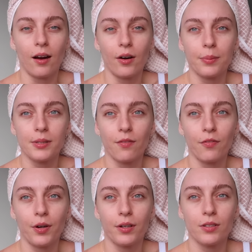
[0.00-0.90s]

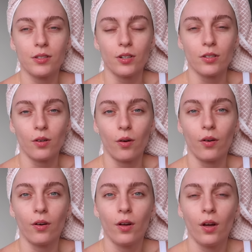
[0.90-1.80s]
100% focused just
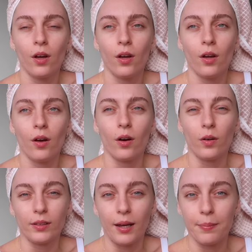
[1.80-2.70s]
on an
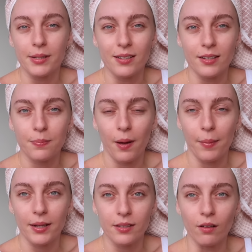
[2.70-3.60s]
online business by
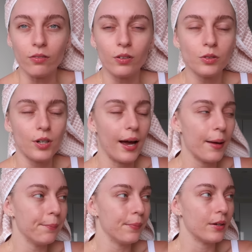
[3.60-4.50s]
myself full
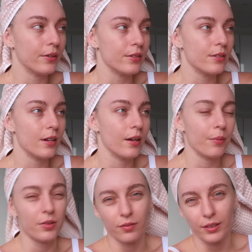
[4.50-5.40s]
time because it
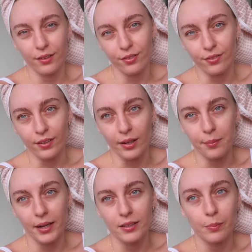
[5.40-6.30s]
wasn't really
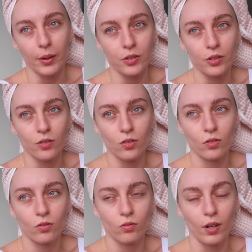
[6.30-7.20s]
fulfilling me as much
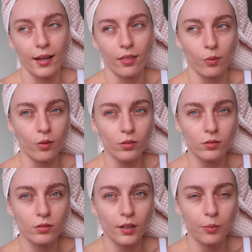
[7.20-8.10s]
as I thought
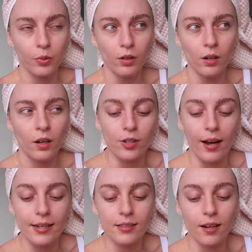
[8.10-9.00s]
it would. So
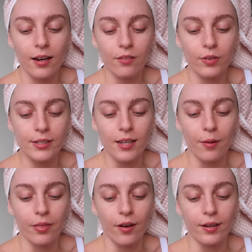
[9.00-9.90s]
I kind of voiced
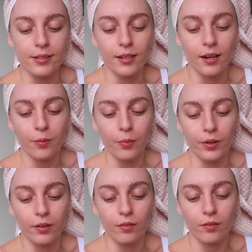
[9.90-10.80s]
that with her and said I
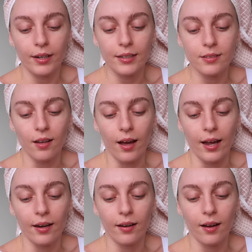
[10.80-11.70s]
wouldn't
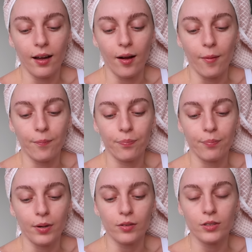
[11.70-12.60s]
re-sign, um,
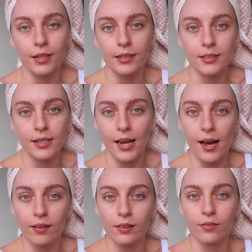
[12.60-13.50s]
but I'll just like see
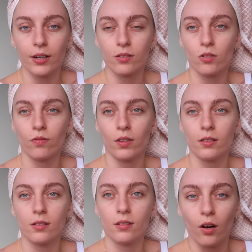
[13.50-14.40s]
out the rest of
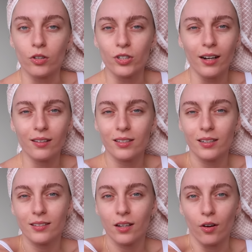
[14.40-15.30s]
this contract because
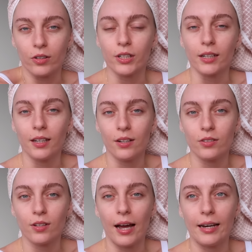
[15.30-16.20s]
it is a contract that you
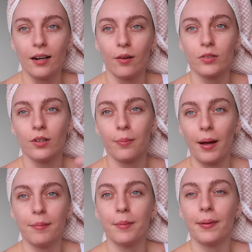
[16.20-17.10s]
sign and I was on a
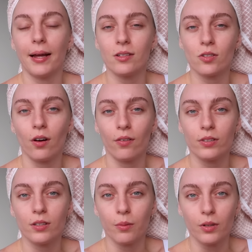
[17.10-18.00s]
payment plan. So I
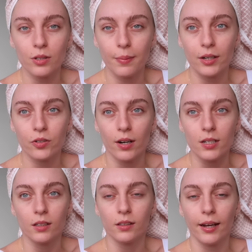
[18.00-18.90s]
obviously wanted to make sure I
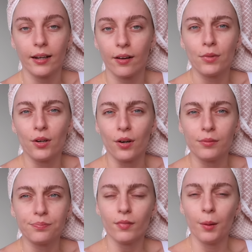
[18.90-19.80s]
didn't like, you know,